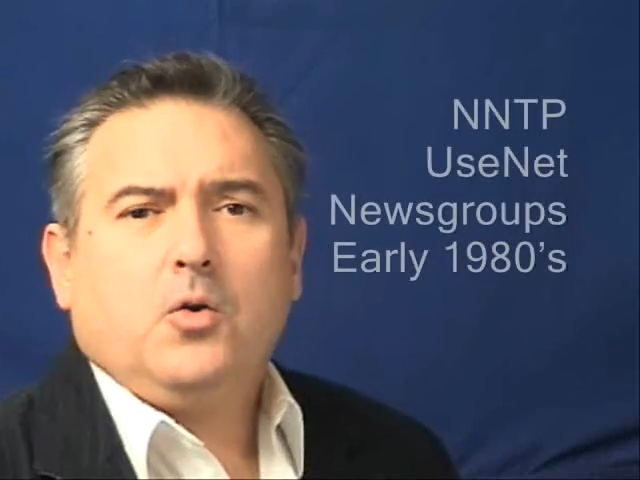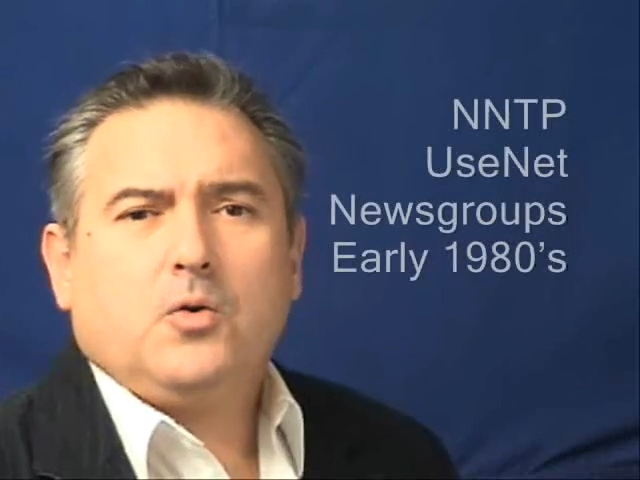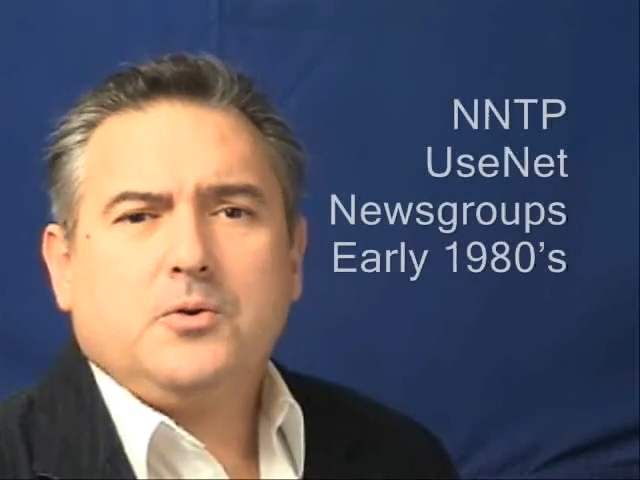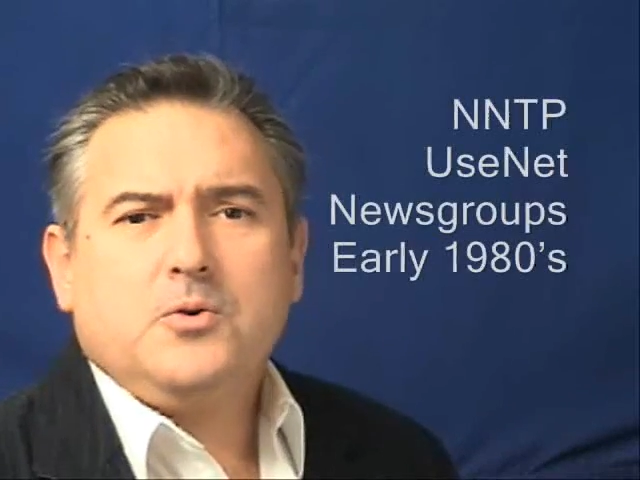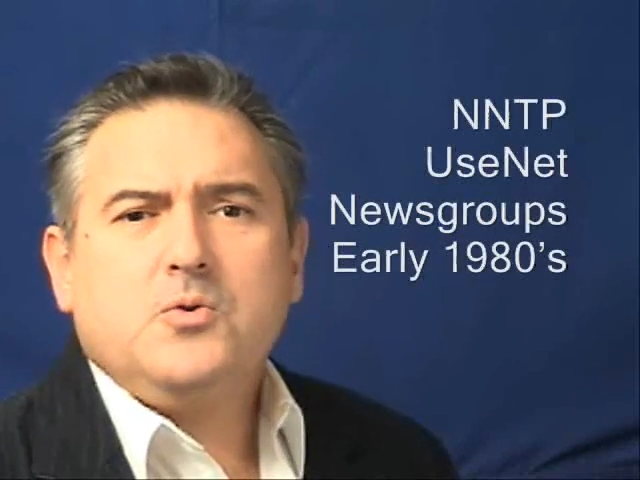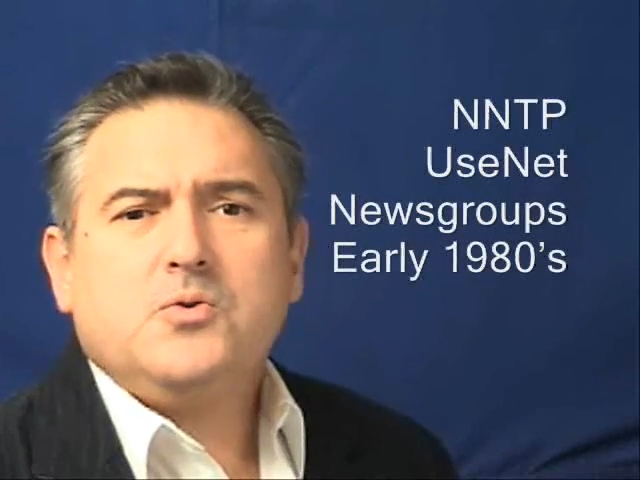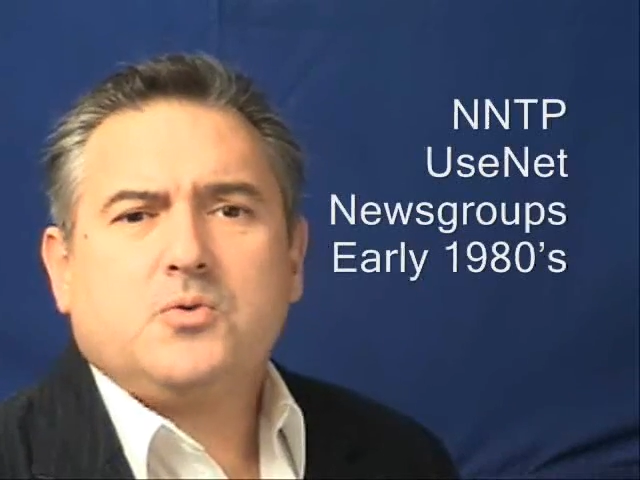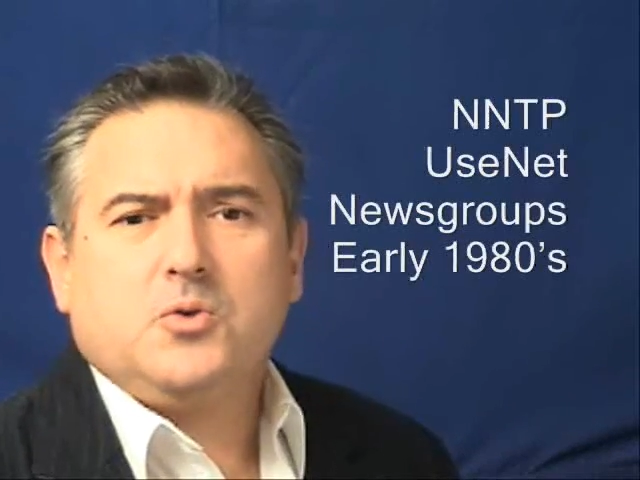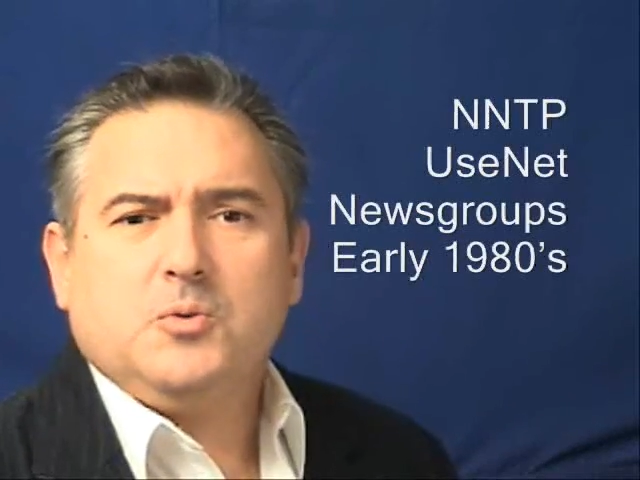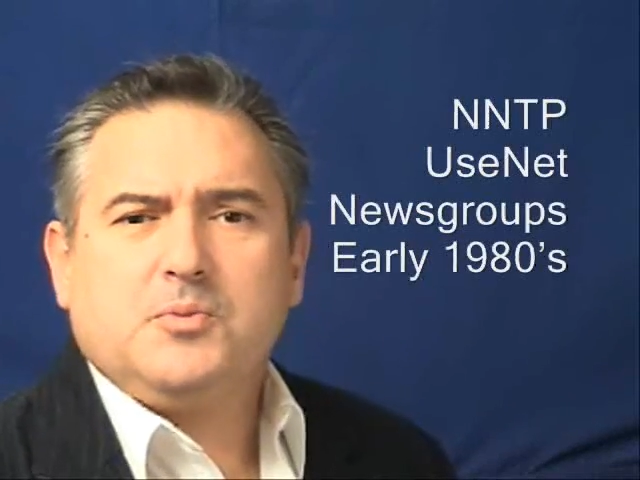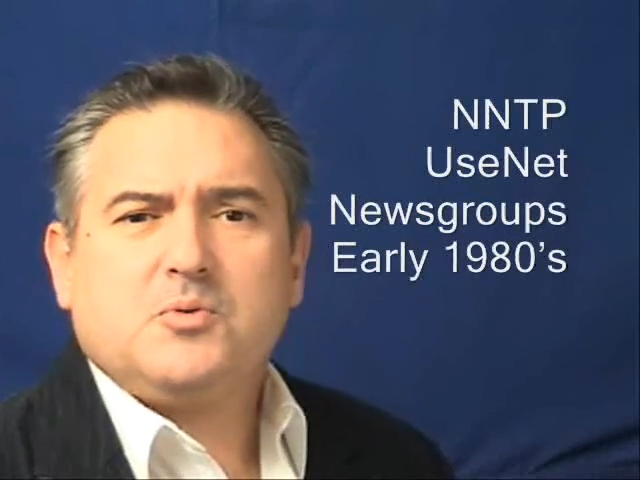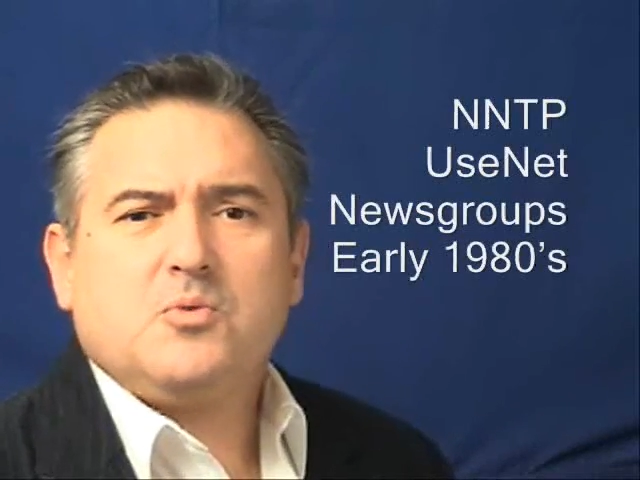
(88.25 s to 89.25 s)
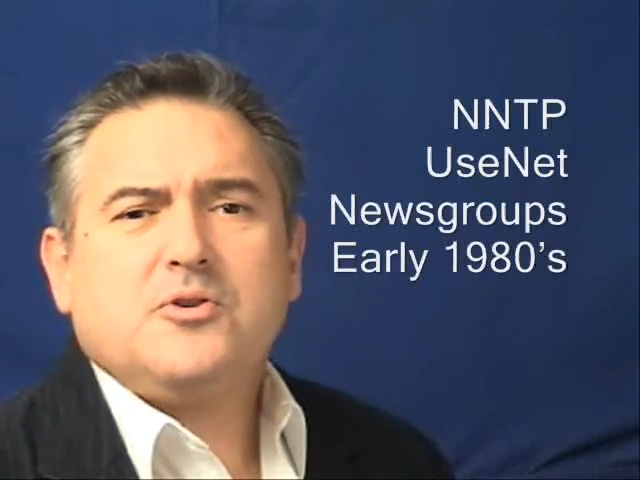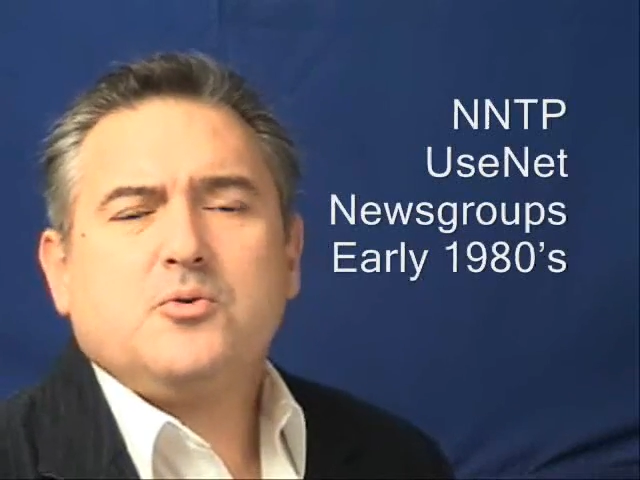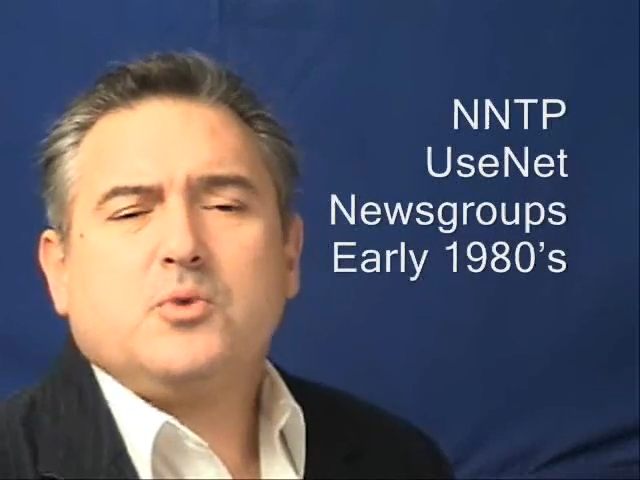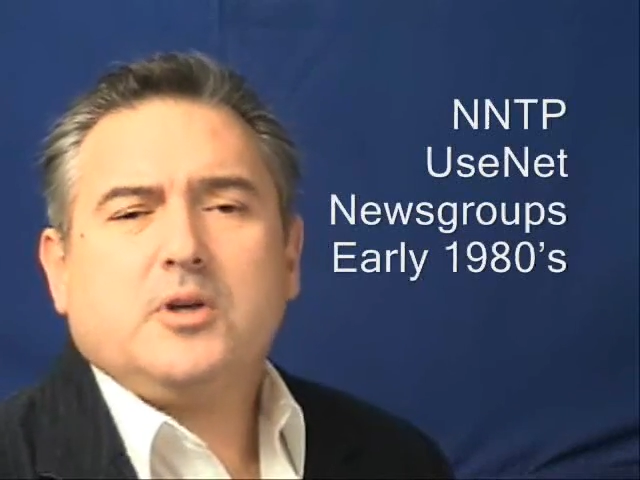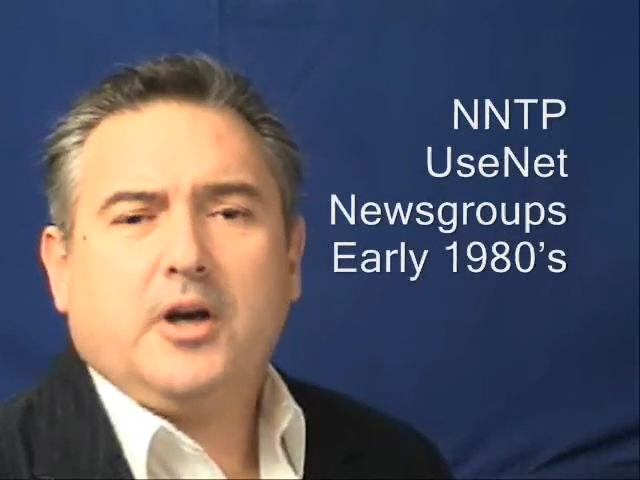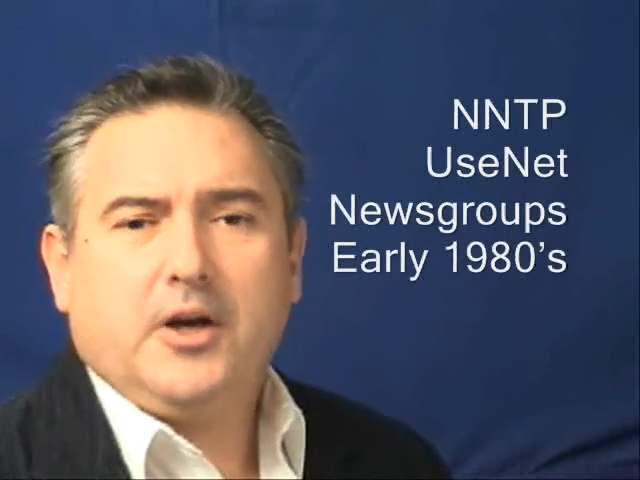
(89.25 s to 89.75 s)
or news groups, where
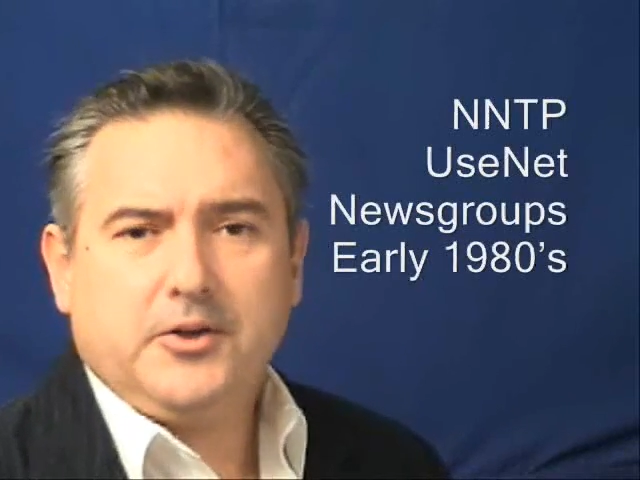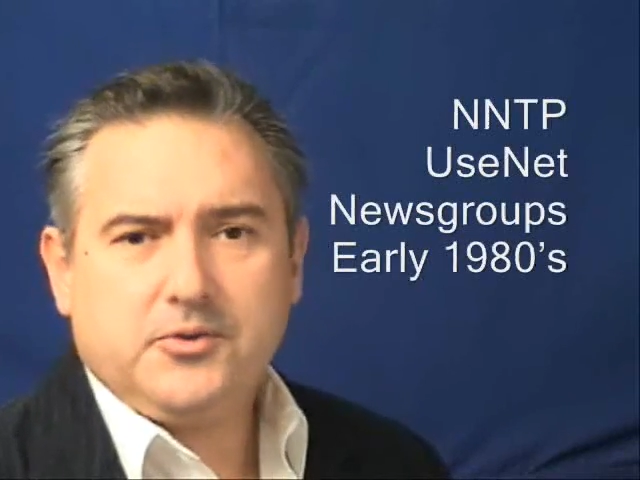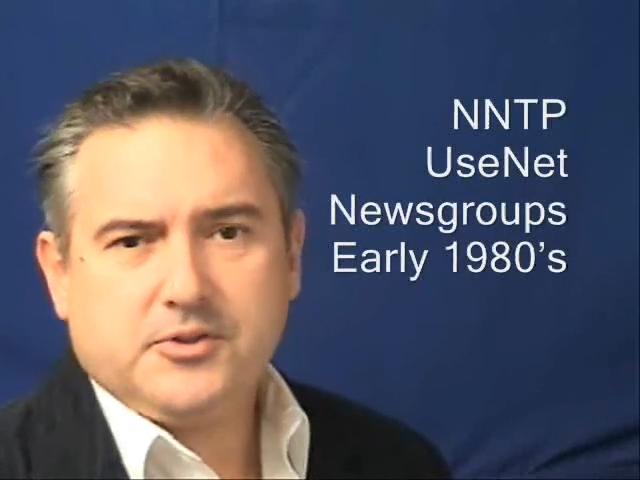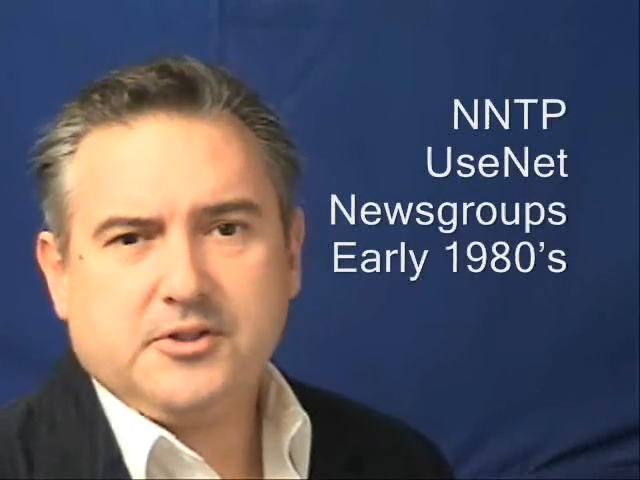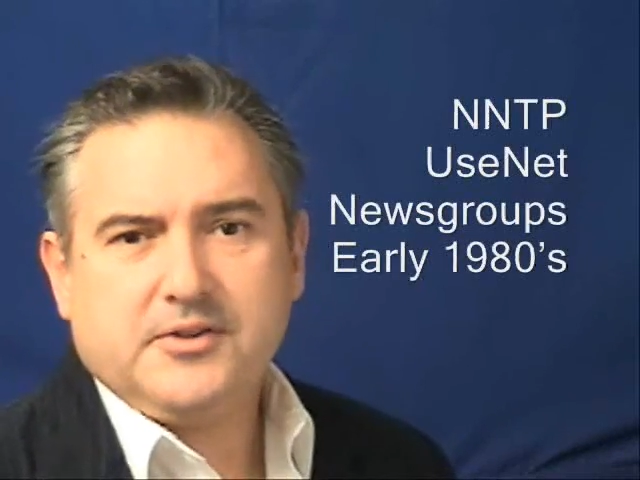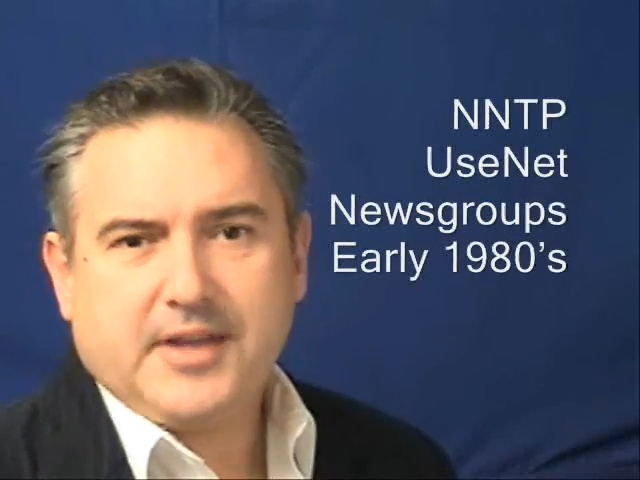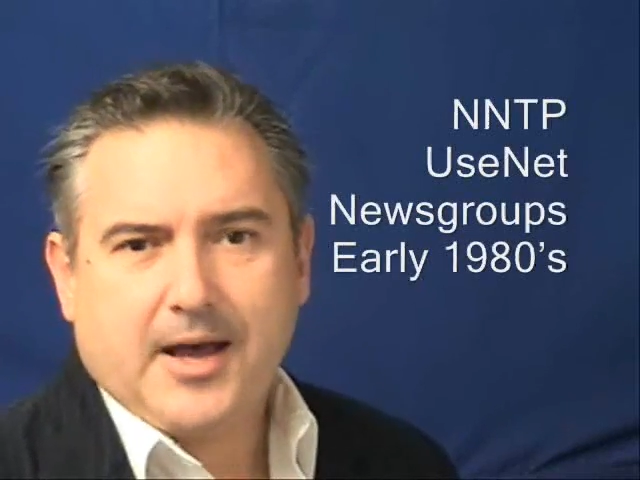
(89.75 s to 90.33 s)
there were hundreds and